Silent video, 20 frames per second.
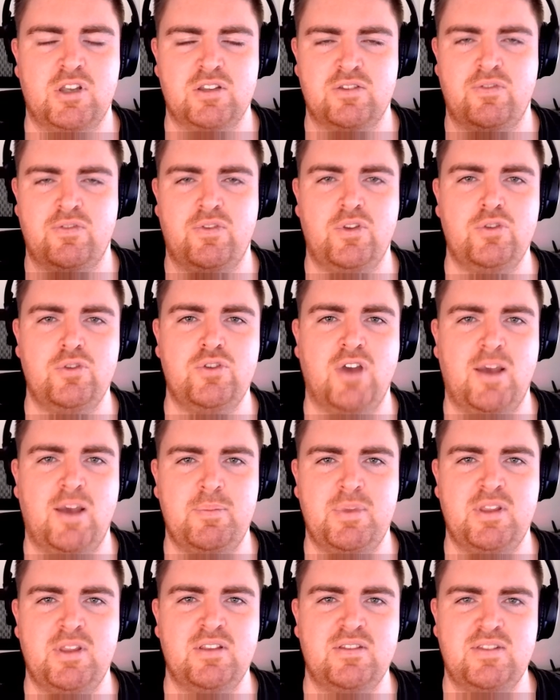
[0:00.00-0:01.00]
if you type
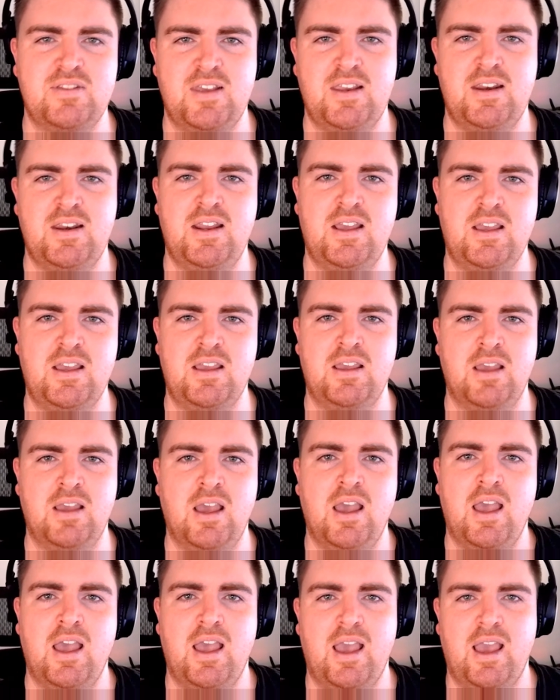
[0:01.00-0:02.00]
in CD
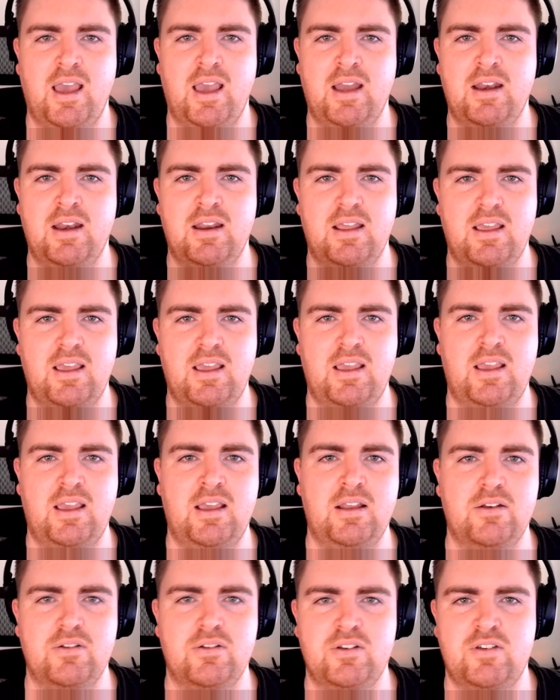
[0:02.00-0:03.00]
and
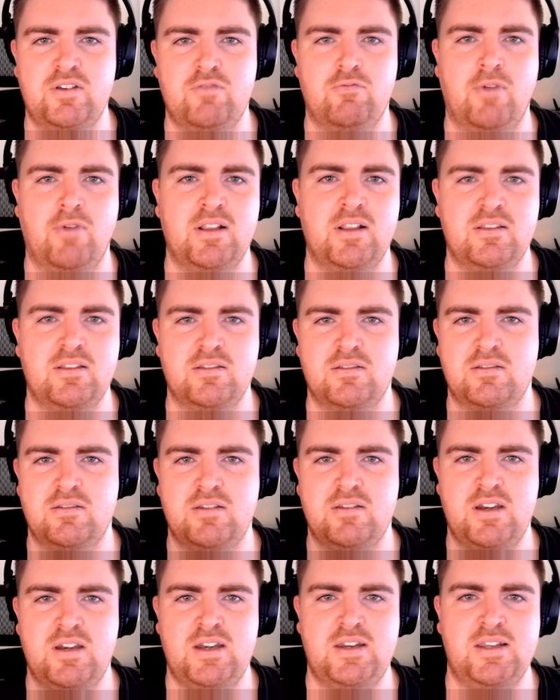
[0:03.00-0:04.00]
it runs
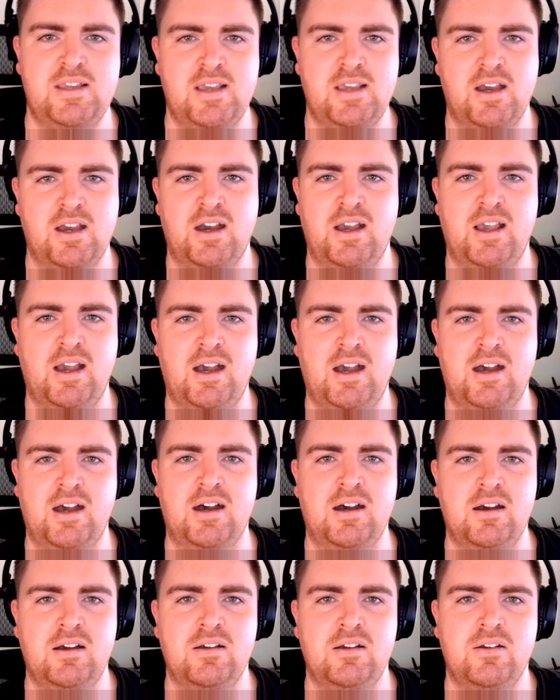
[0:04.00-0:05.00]

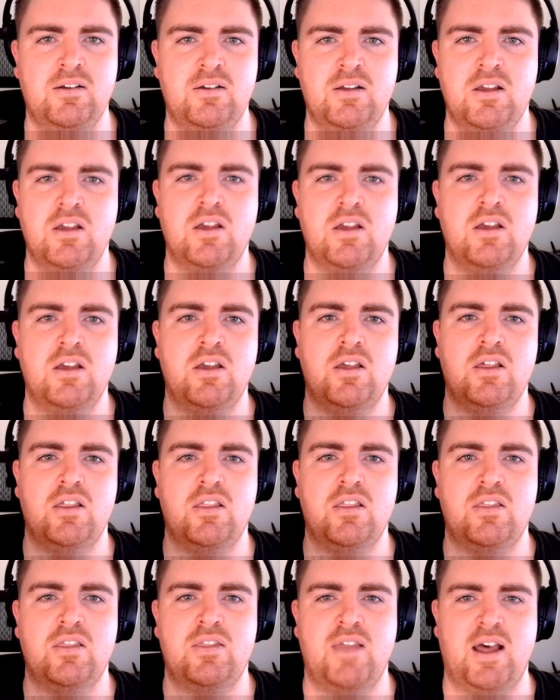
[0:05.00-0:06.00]
dir,
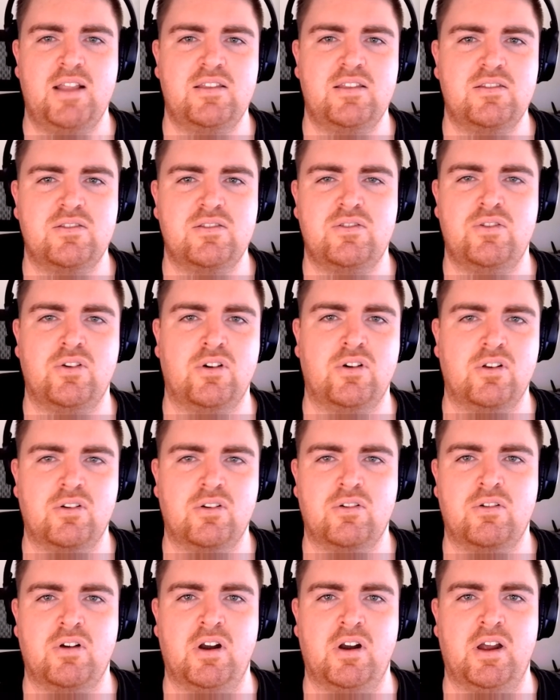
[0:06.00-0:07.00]
that's not
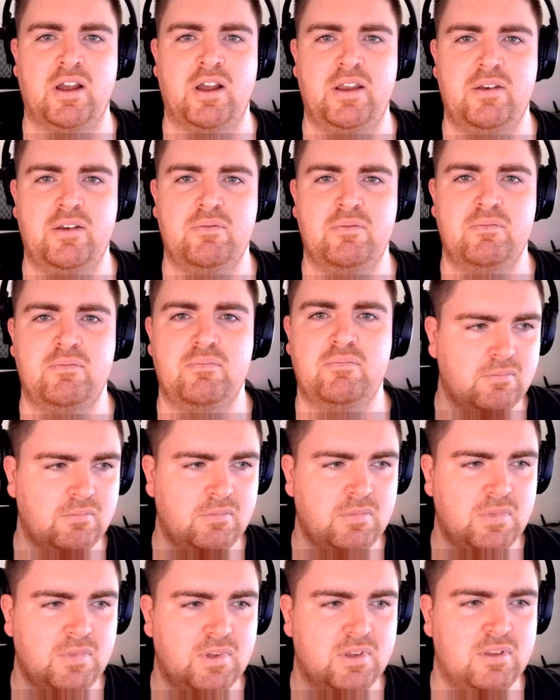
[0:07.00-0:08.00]
right.
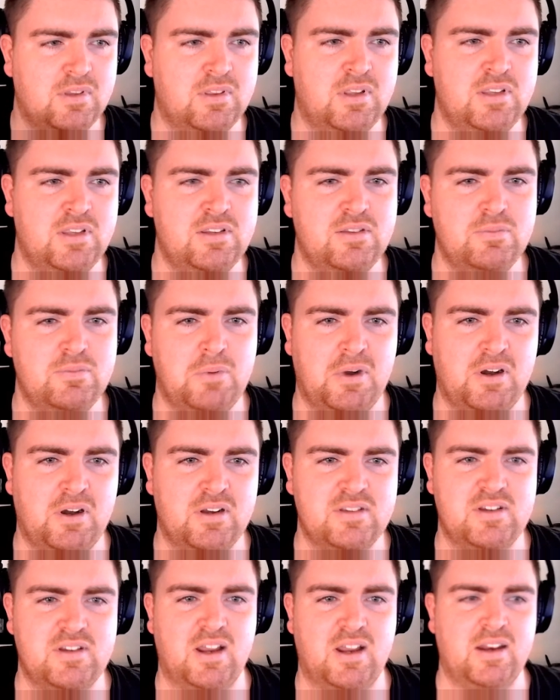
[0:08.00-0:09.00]
This is where I
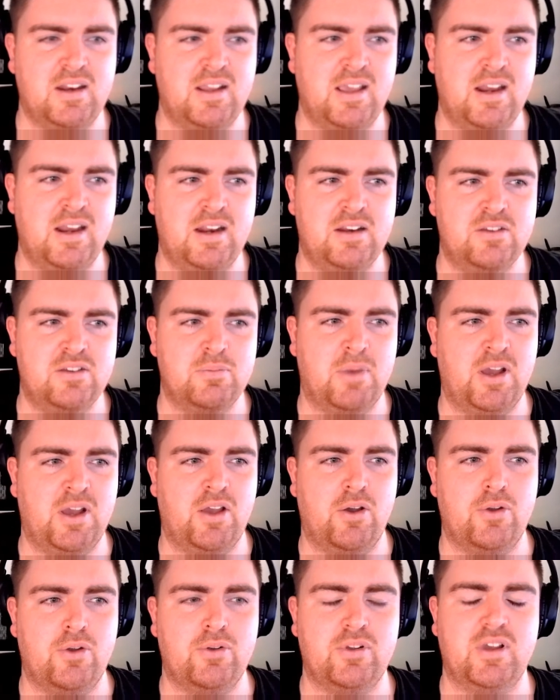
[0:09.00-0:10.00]
started to get into my
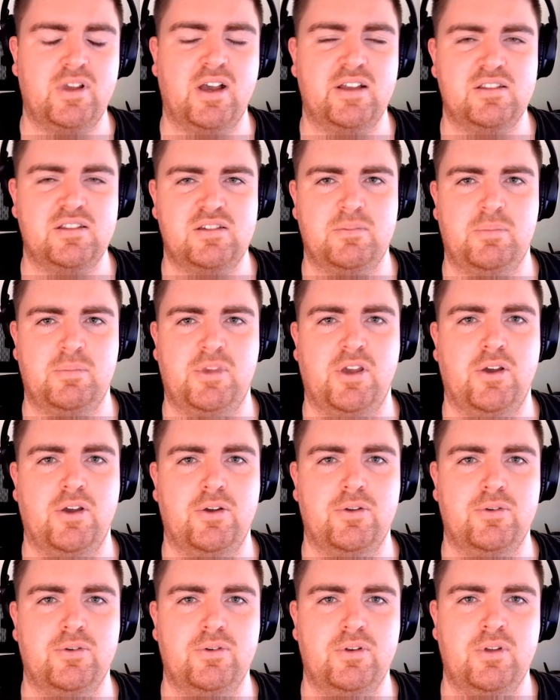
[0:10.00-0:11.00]
own custom
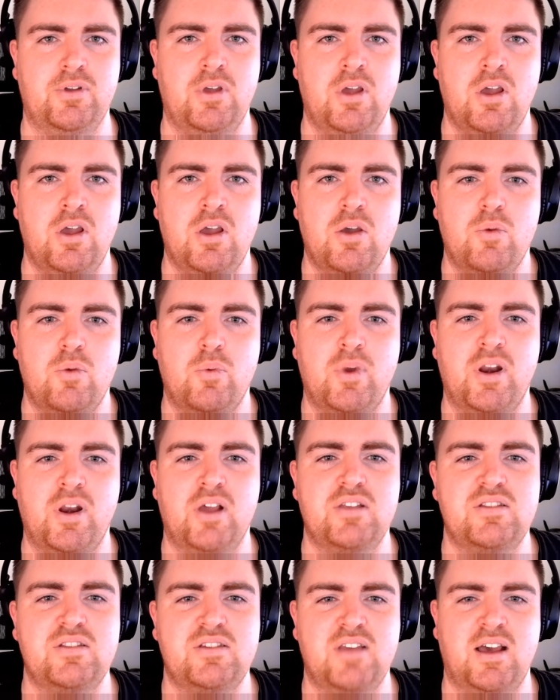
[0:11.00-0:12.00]
code, when I
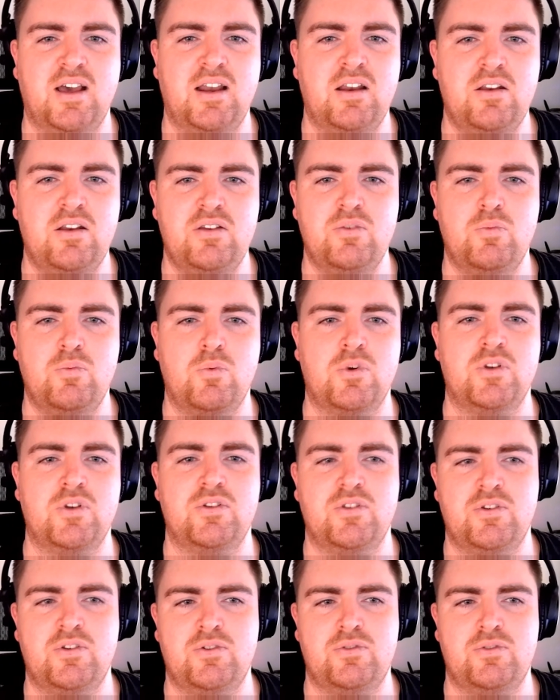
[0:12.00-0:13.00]
started to want to